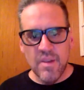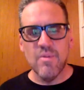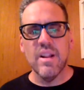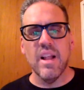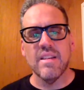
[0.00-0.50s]

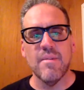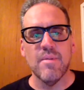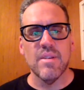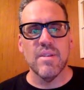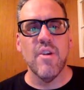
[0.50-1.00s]
realized he
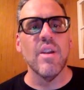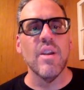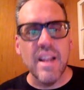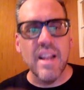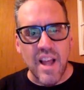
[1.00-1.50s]
was not
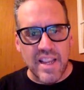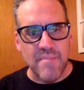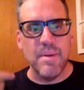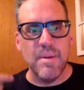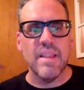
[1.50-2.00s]
only did like
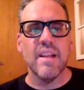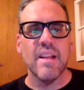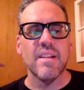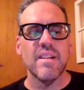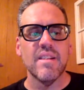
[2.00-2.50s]
it, but that
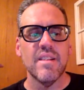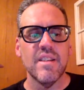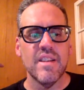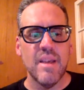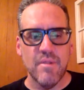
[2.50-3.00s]

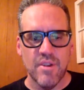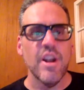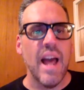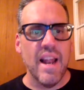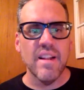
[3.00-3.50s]
he was
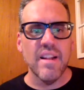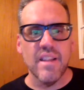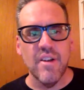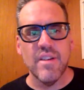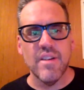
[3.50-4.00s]
good at it,
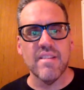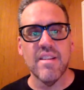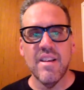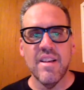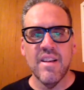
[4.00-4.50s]
and that's,
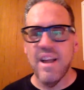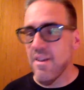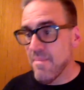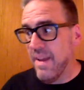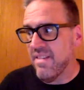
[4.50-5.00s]
now
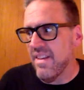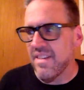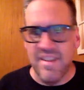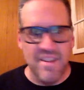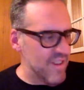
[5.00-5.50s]
he makes it,
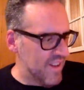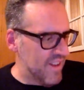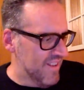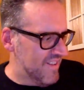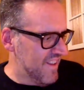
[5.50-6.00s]
now
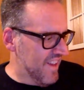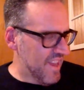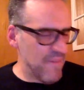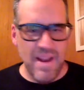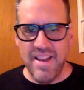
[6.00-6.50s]

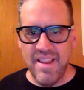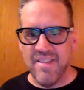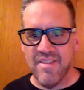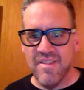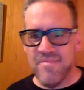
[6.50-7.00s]
he made
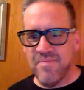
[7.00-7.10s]
this.